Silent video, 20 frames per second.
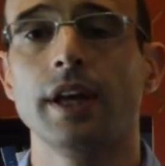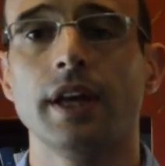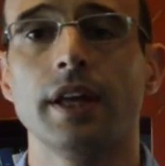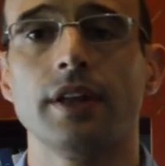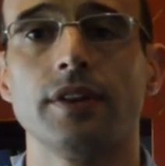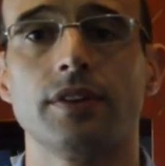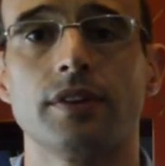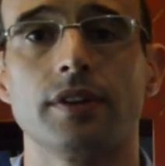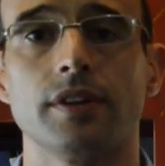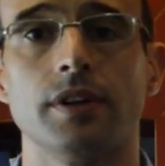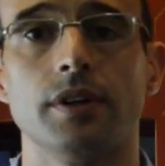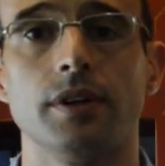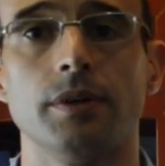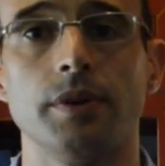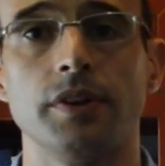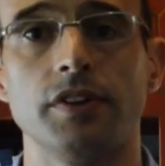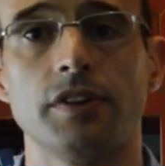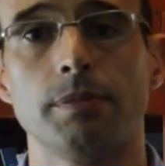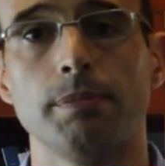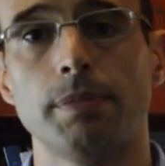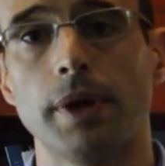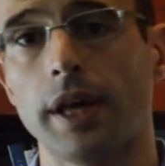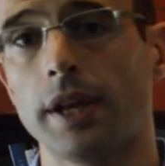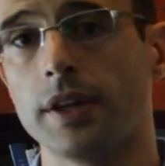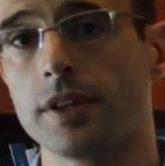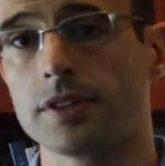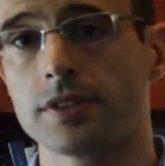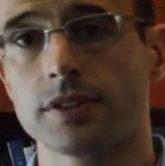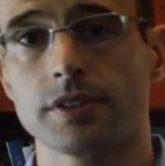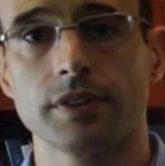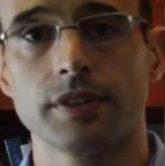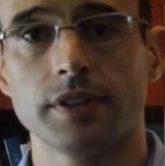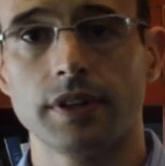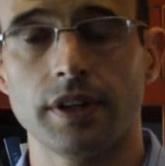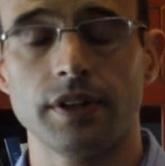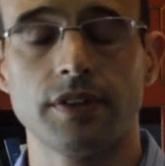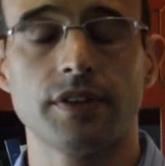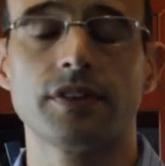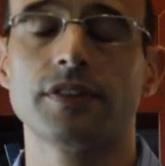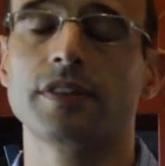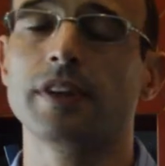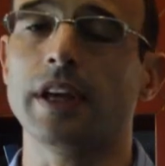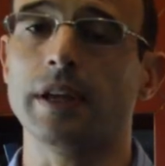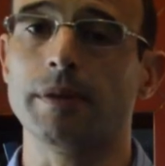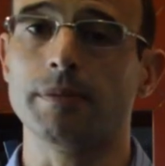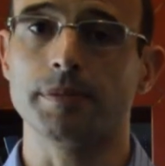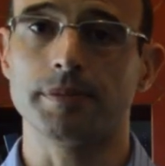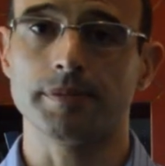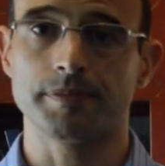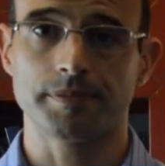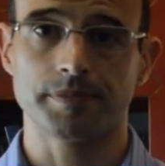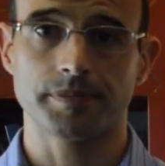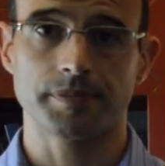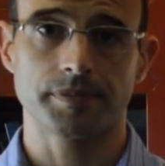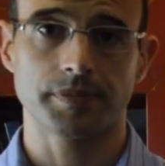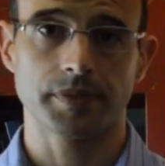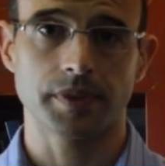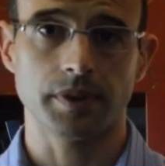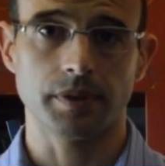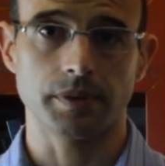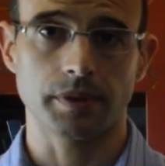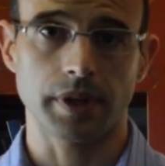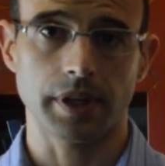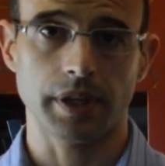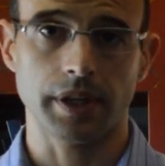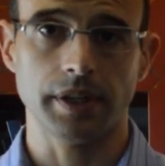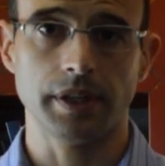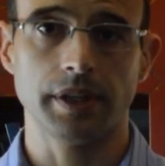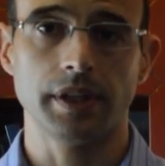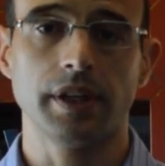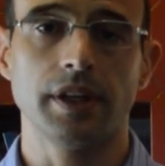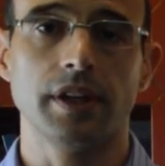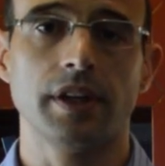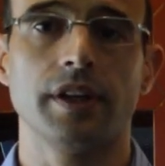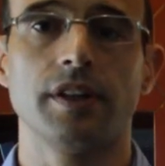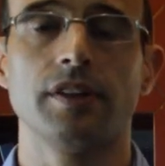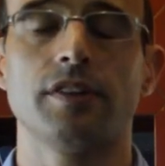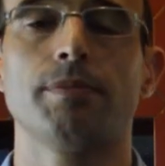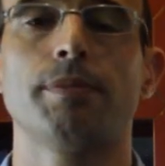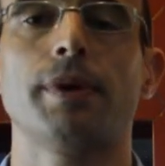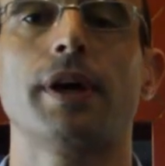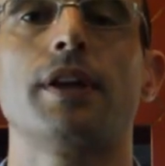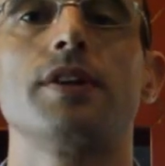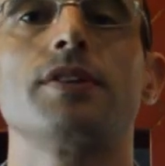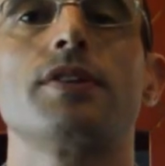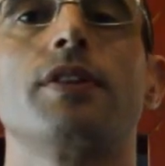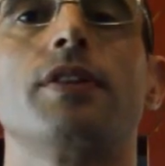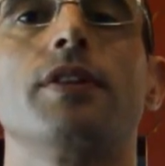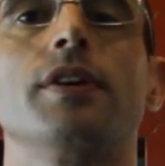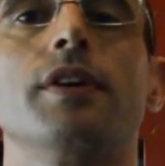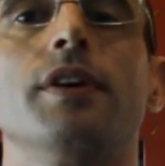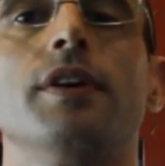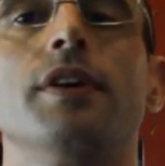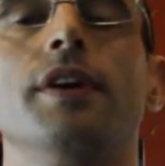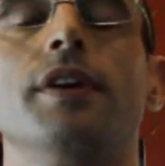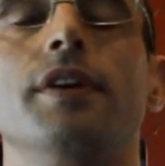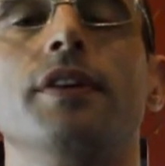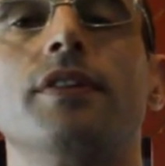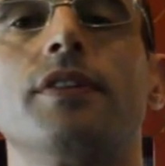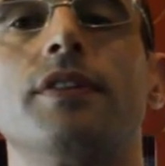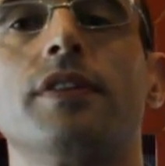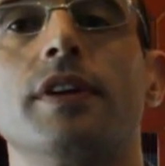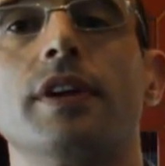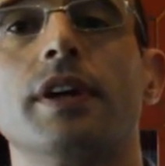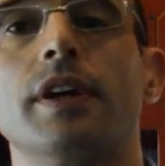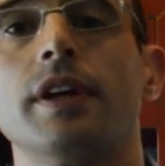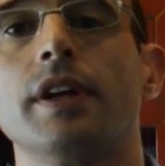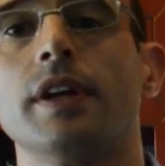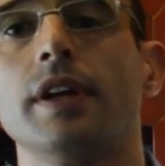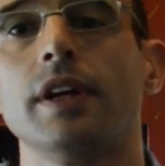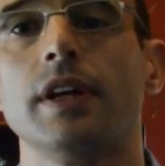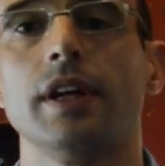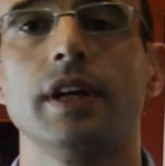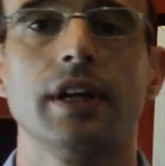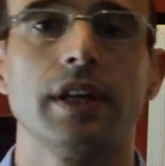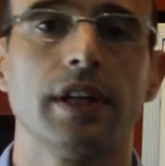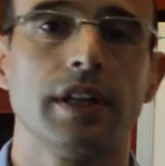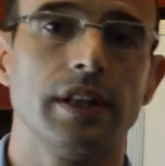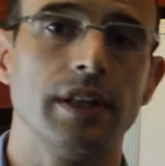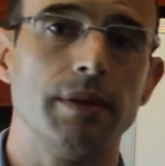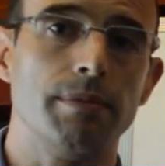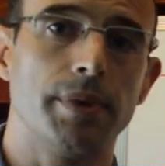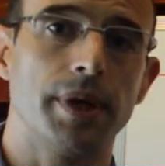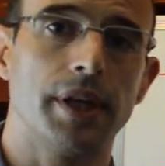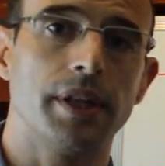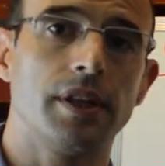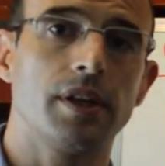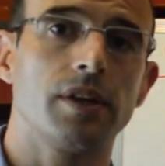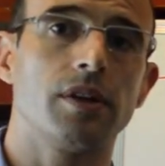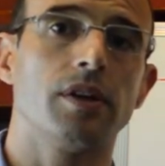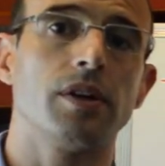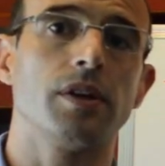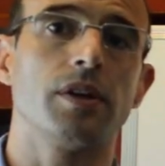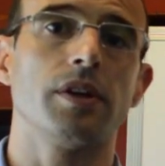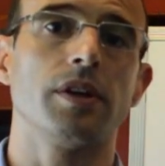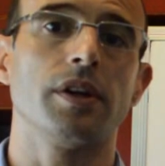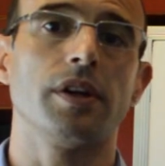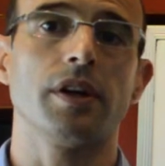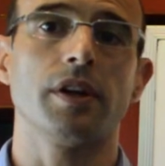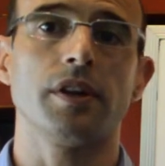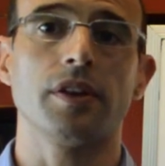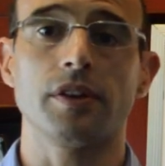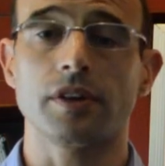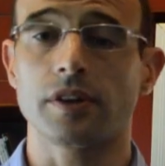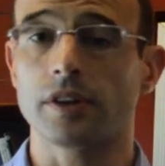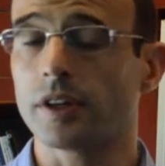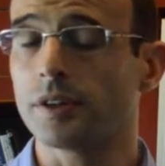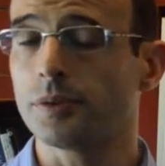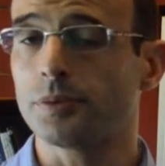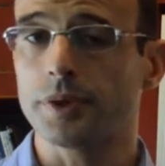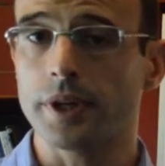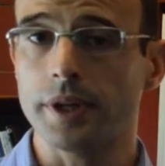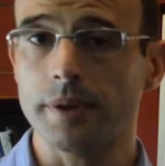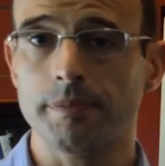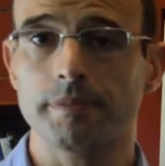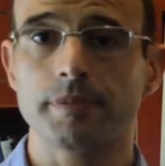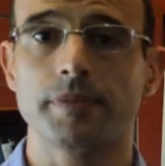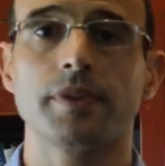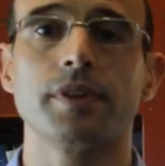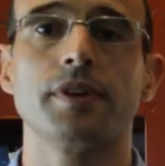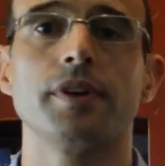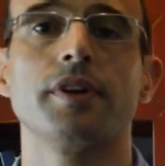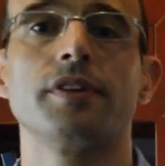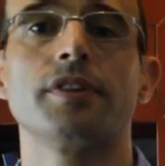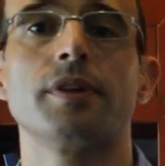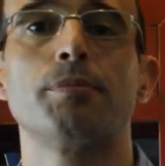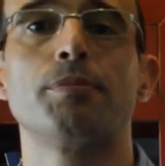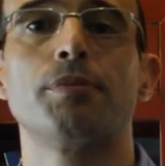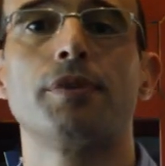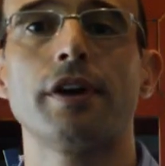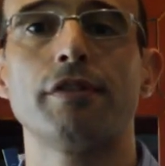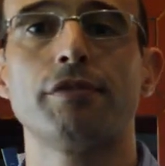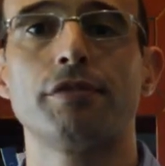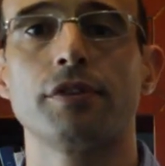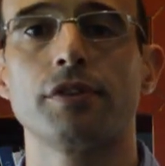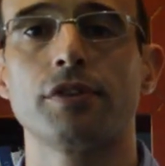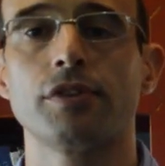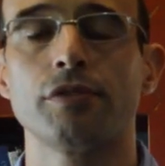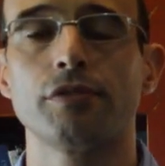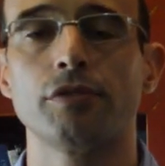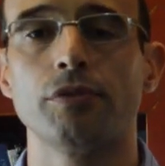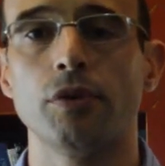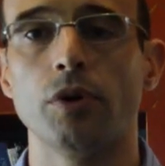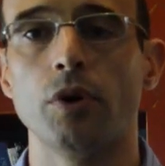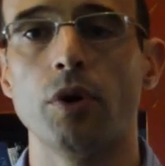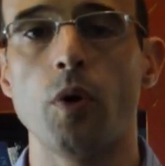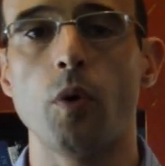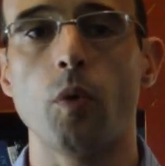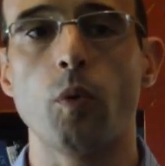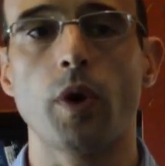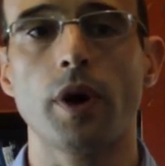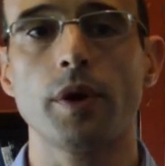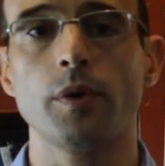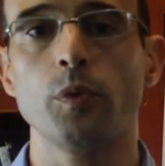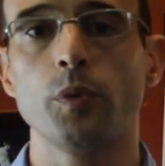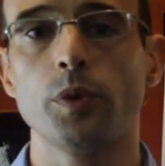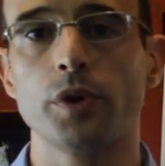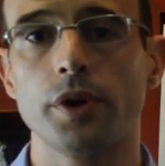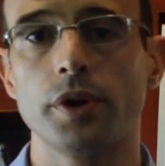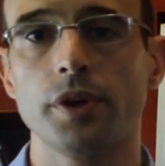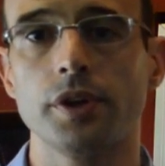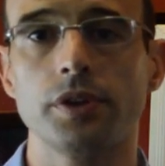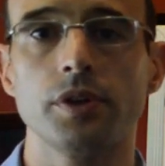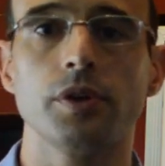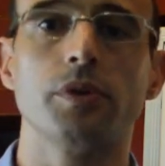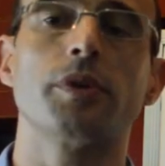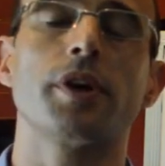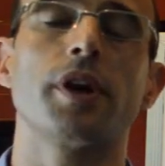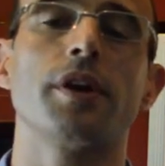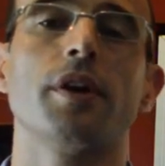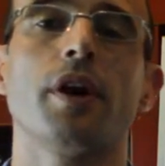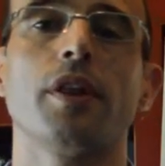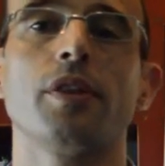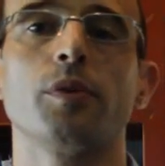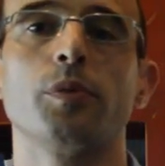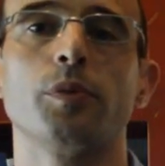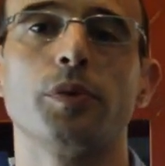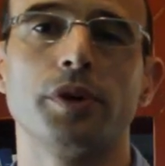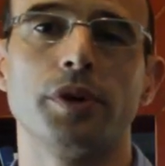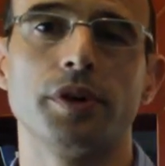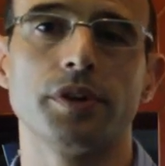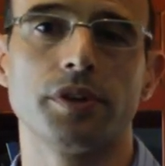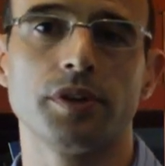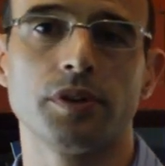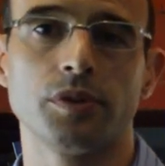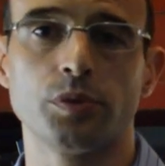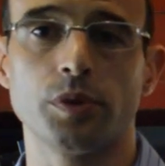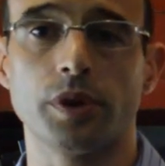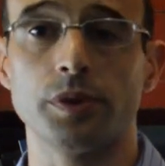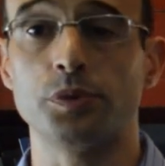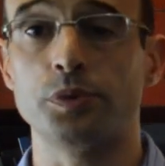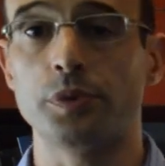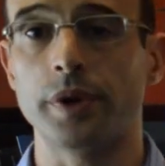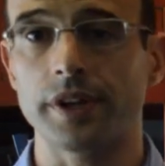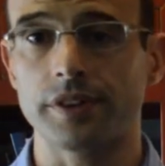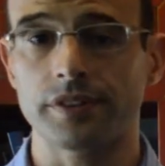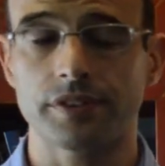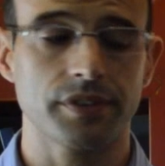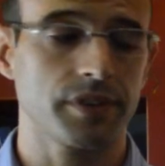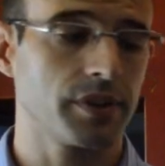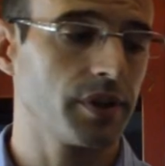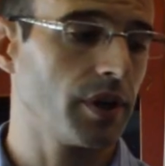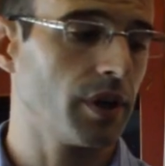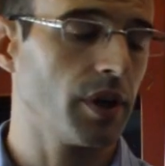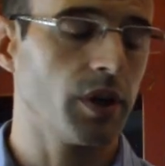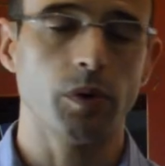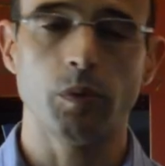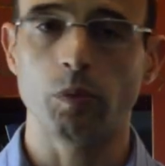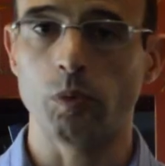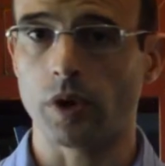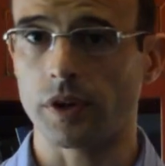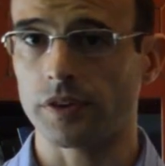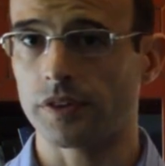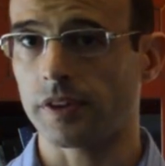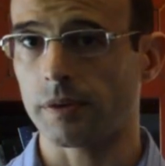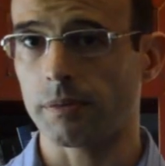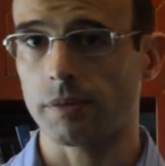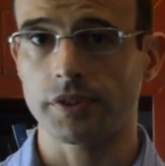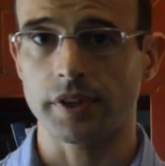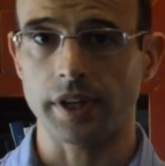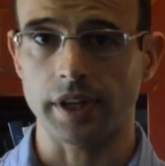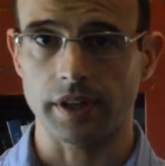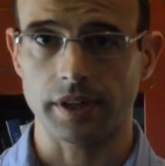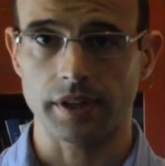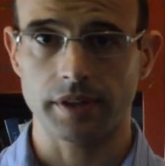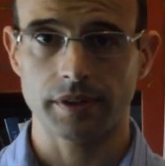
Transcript: So in Spanish it's the same, okay? In Spanish there is, depending on the country, there is a preference for one word or another word to address one same thing.